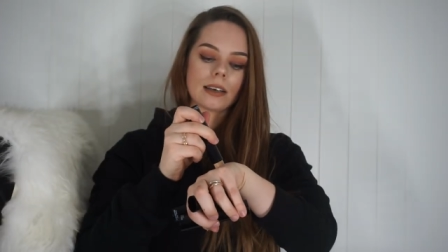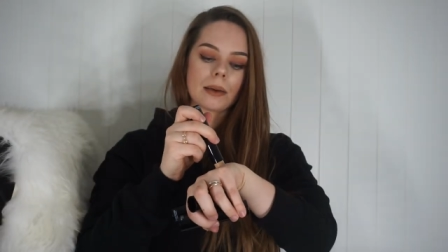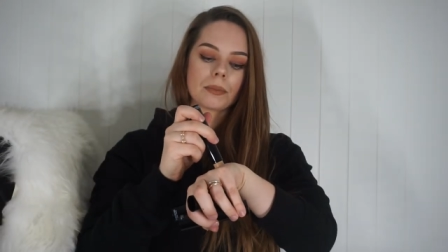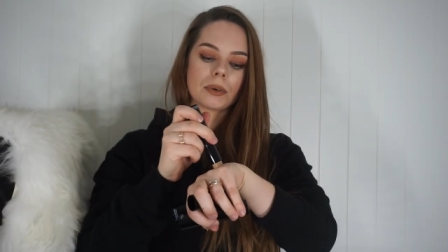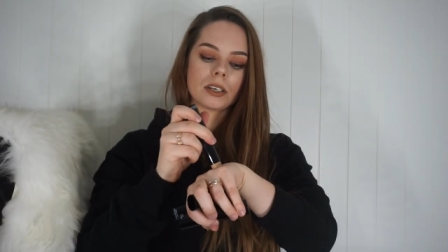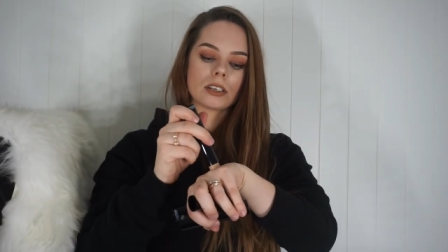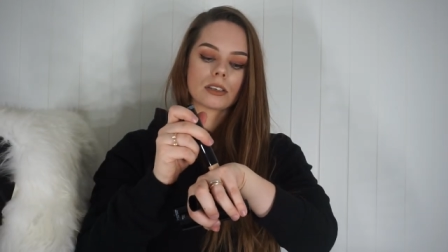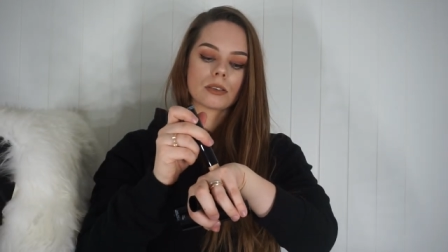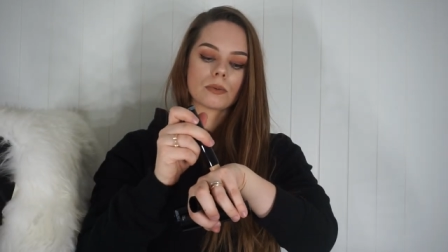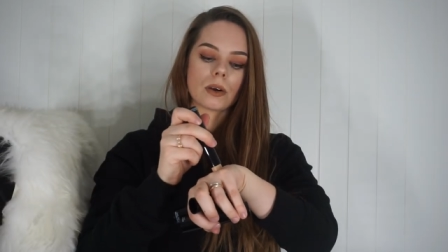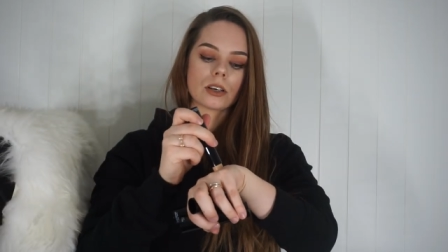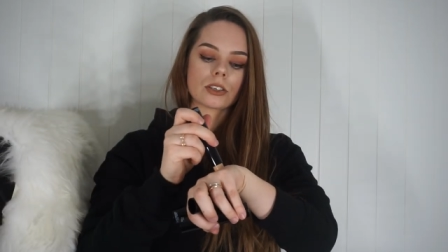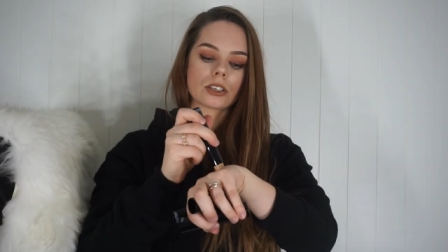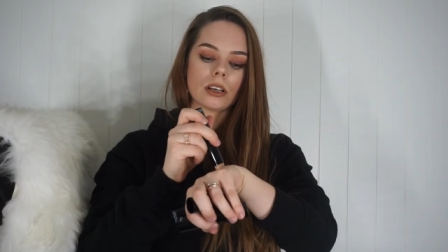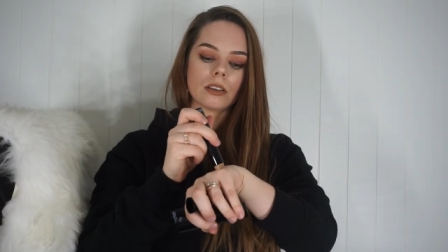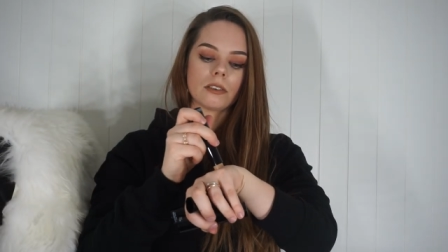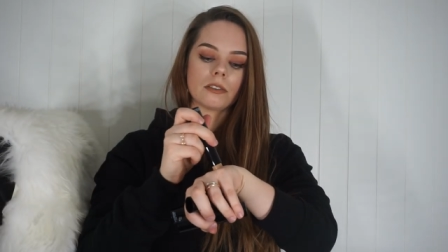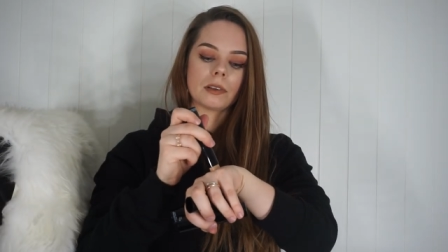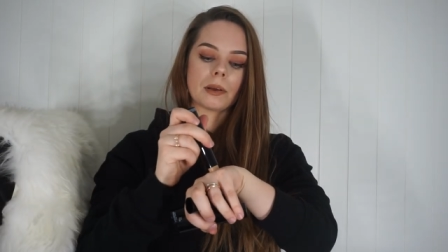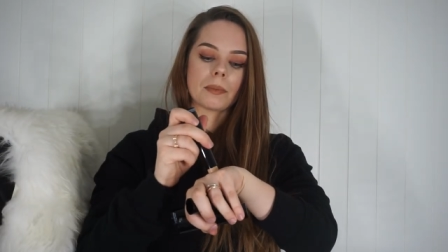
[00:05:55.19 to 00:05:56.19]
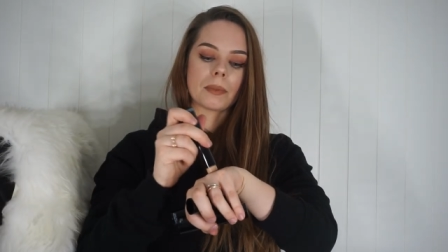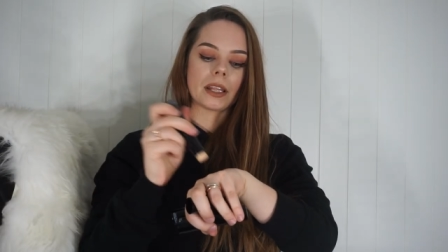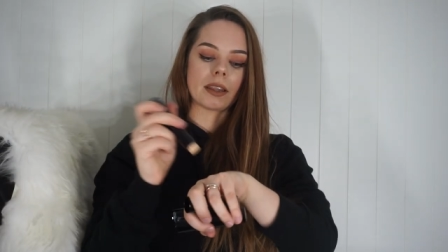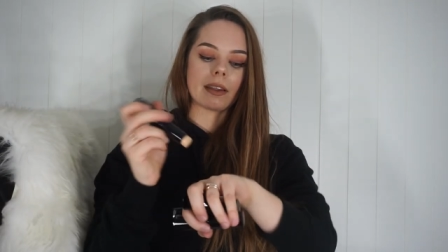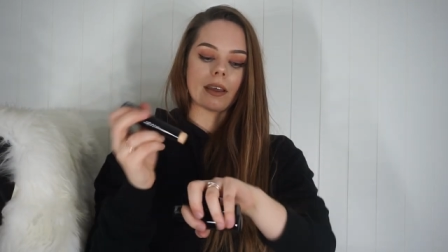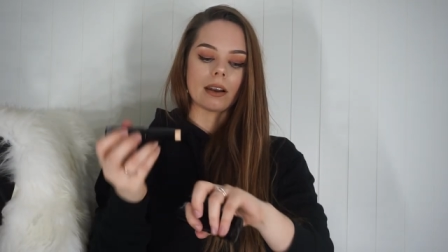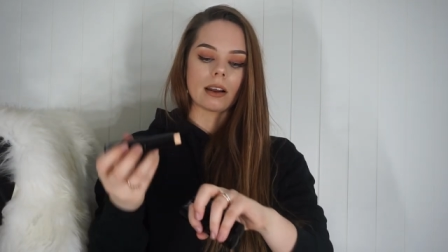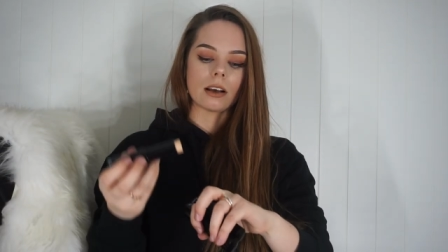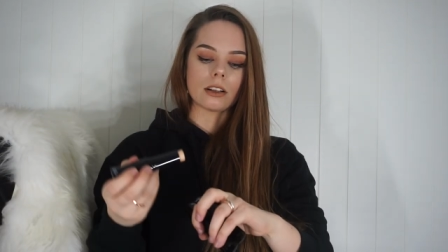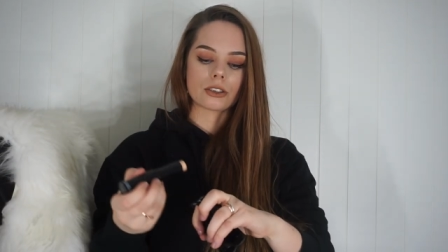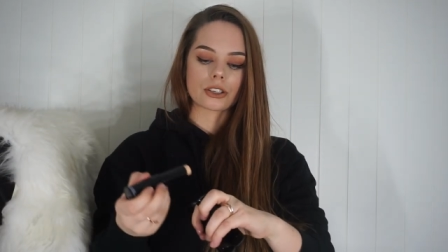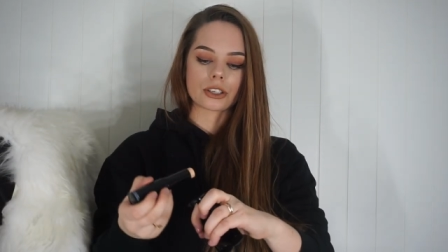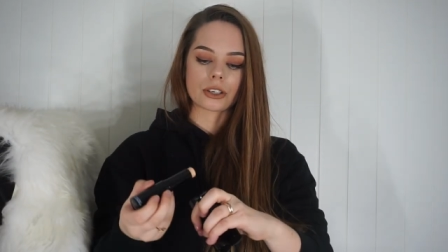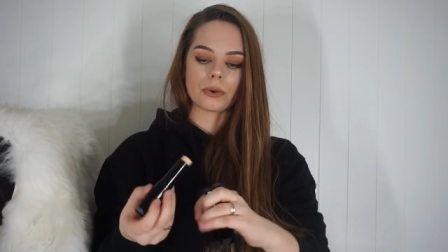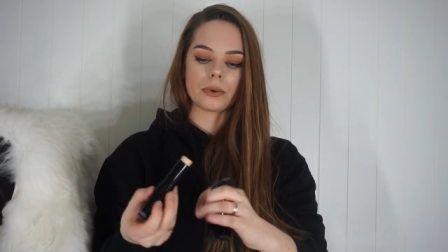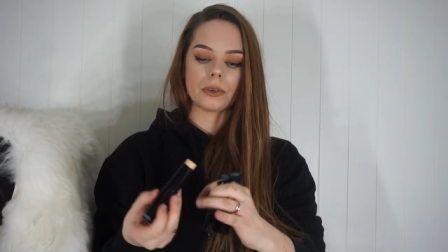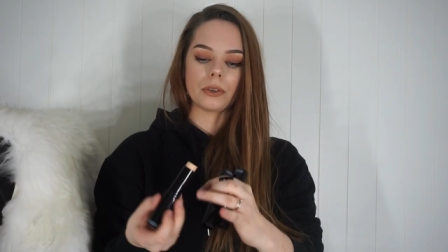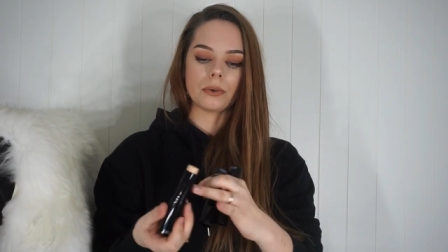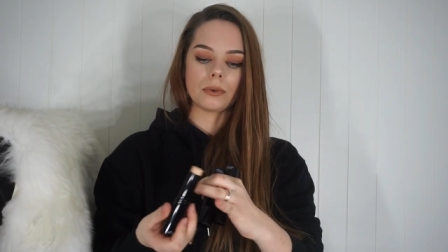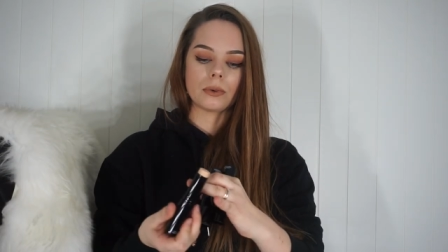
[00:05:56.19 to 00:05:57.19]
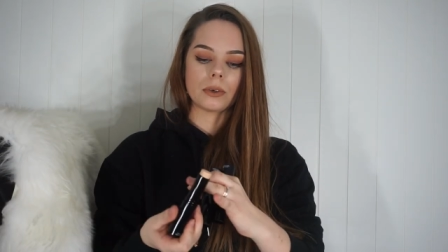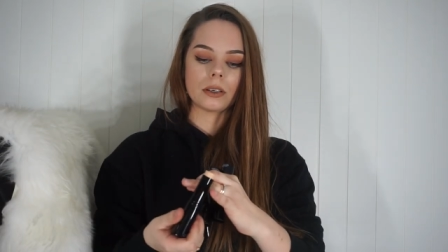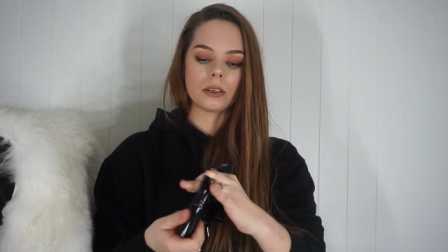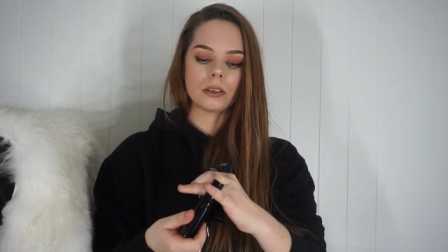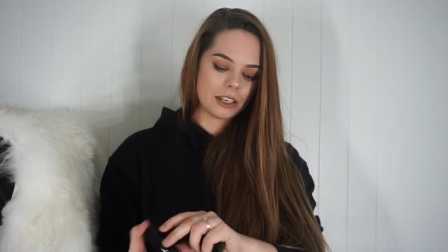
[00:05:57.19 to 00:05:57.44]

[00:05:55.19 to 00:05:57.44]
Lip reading: I'm gonna swatch all of them and then I'll show you.